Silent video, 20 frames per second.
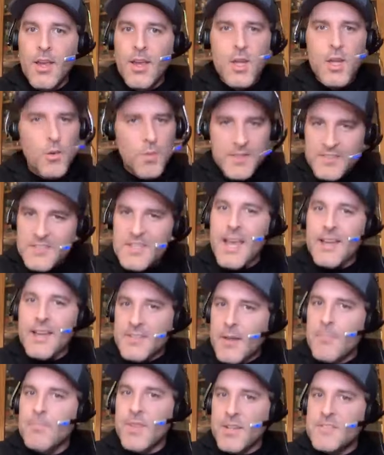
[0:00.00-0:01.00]
you would say
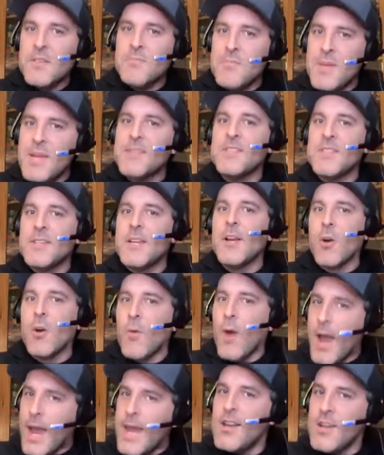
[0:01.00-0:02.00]
something's amiss here,
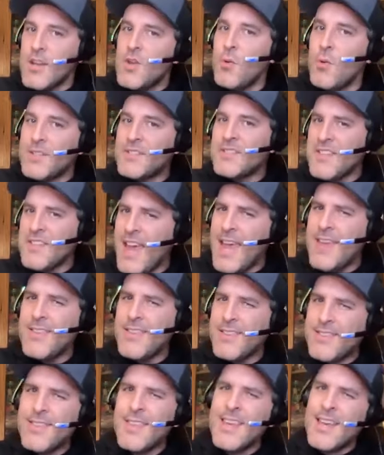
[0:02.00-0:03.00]
right? You would say
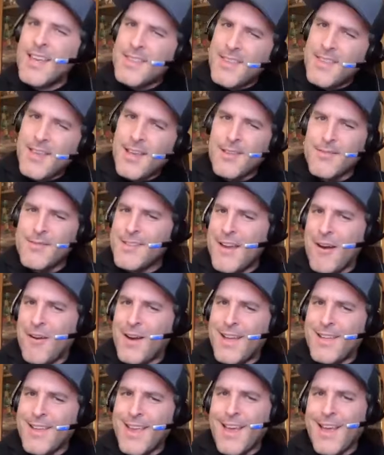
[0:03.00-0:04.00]
that, uh, you know,
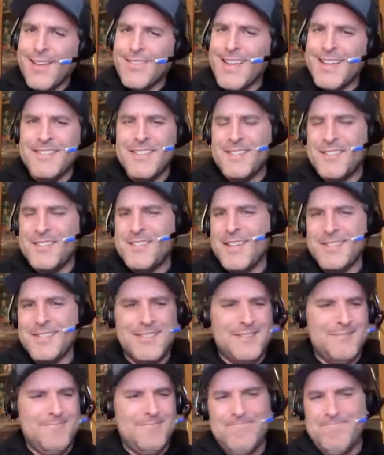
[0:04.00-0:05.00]
uh, uh unless it's
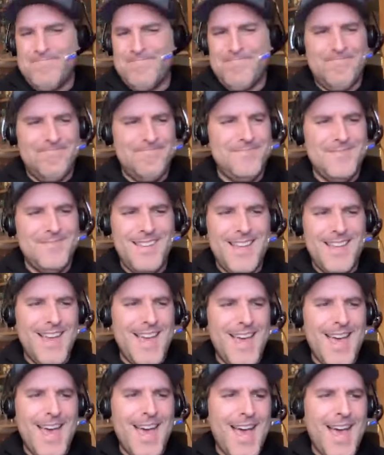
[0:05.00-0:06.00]
just,
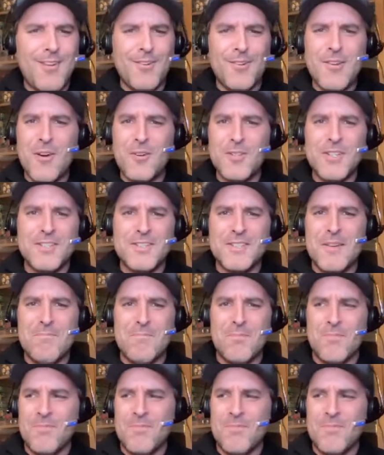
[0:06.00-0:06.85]
I don't know, just some